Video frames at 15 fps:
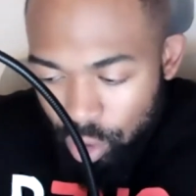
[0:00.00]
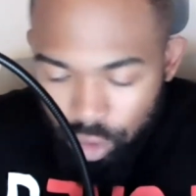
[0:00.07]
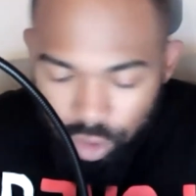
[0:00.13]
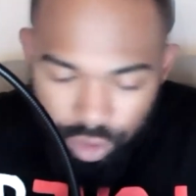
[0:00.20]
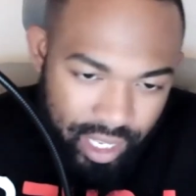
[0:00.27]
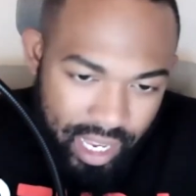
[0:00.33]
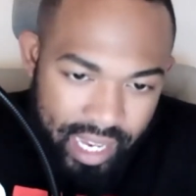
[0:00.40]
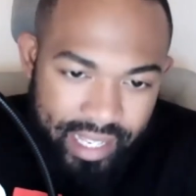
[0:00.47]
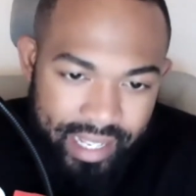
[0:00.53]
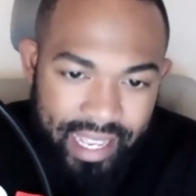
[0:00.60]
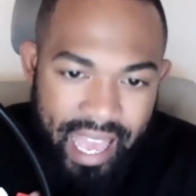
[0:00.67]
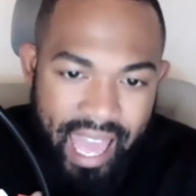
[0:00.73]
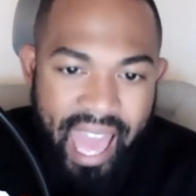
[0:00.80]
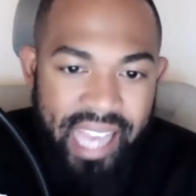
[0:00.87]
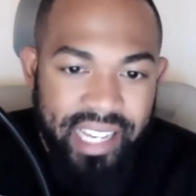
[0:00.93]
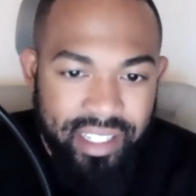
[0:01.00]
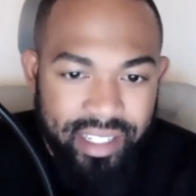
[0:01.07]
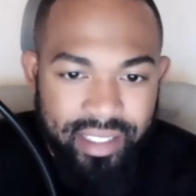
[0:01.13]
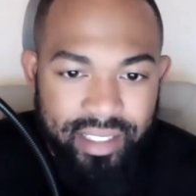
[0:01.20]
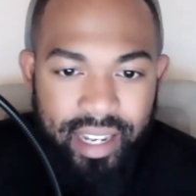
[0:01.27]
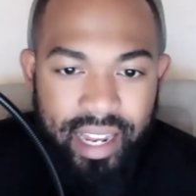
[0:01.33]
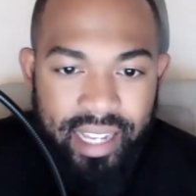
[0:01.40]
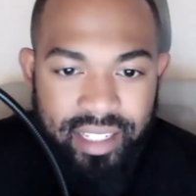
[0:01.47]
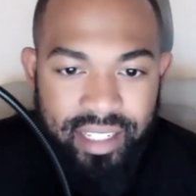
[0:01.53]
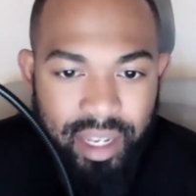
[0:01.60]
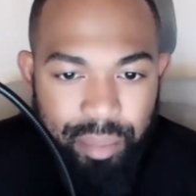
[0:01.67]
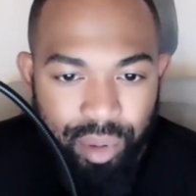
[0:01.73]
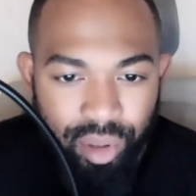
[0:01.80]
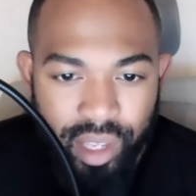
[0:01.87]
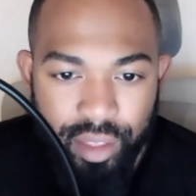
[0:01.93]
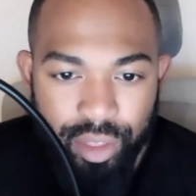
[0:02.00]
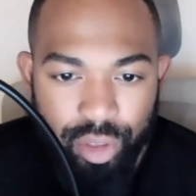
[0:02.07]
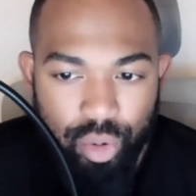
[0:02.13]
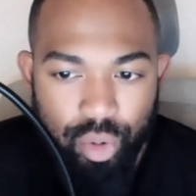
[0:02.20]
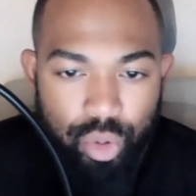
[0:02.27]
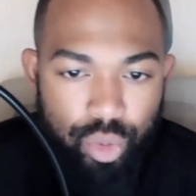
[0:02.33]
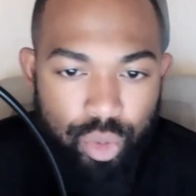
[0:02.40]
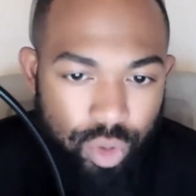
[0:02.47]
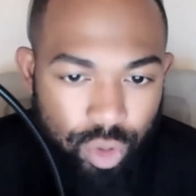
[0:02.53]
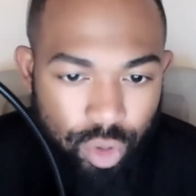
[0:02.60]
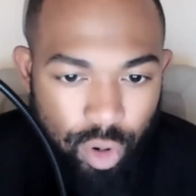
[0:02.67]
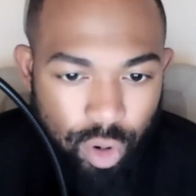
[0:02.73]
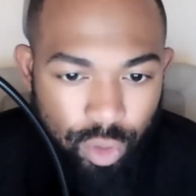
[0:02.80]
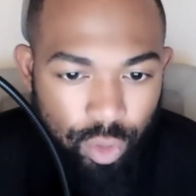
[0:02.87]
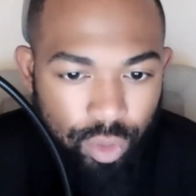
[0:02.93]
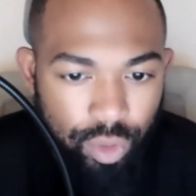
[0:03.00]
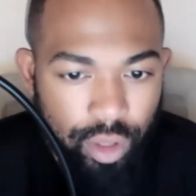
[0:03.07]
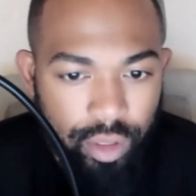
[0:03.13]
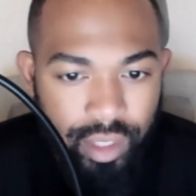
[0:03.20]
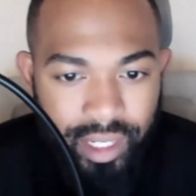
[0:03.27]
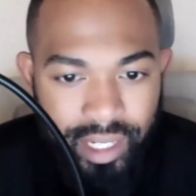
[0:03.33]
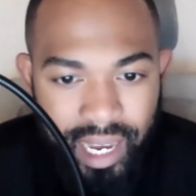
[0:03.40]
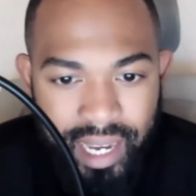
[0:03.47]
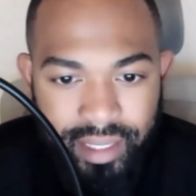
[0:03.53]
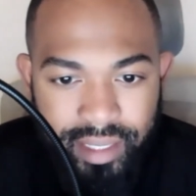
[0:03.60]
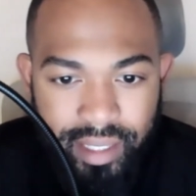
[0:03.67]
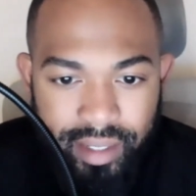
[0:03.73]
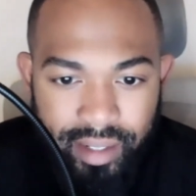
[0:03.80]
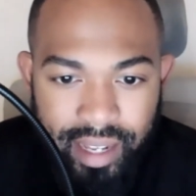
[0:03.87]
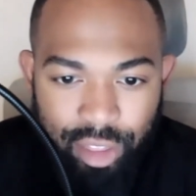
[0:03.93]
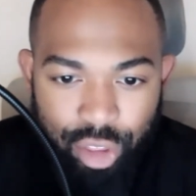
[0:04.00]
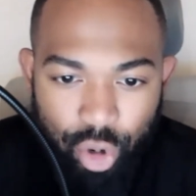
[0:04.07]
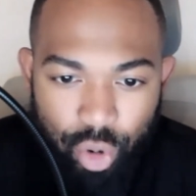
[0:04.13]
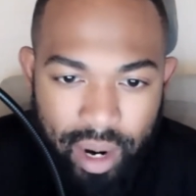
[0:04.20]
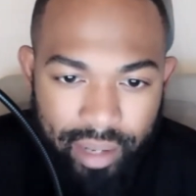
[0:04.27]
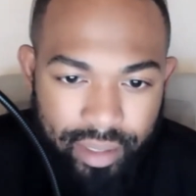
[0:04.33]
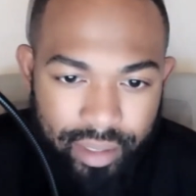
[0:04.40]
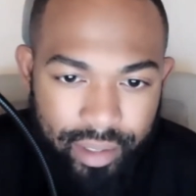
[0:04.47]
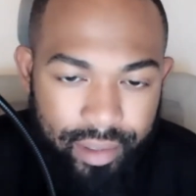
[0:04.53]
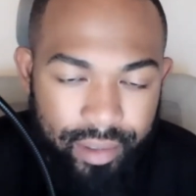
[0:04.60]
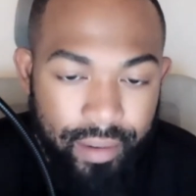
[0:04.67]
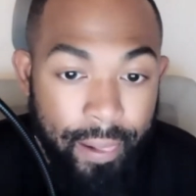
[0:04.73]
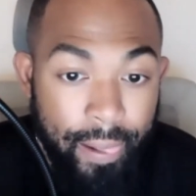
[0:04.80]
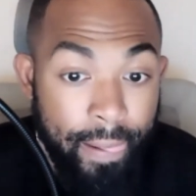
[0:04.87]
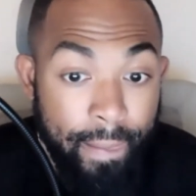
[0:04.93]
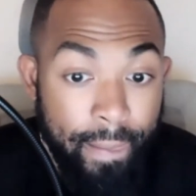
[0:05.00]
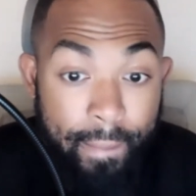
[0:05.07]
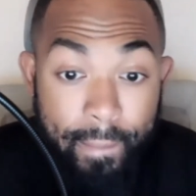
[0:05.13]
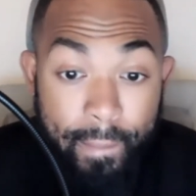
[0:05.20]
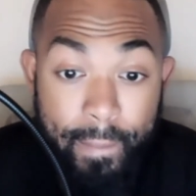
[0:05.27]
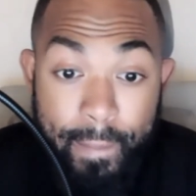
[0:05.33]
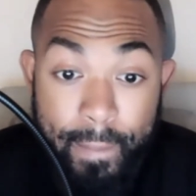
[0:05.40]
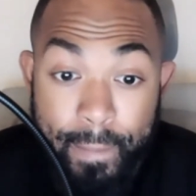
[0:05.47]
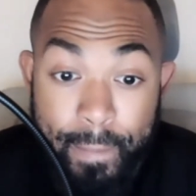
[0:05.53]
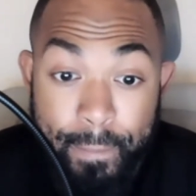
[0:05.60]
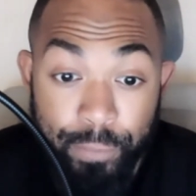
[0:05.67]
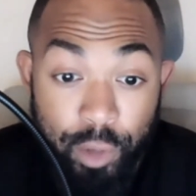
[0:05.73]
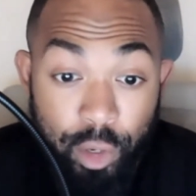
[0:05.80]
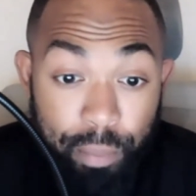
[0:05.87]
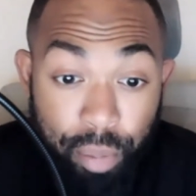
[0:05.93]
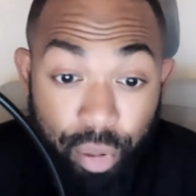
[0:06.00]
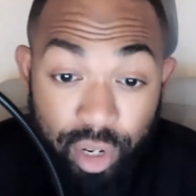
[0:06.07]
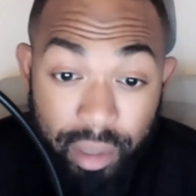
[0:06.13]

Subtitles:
taking the actions that I stipulate through, the content that I throw out there, you pretty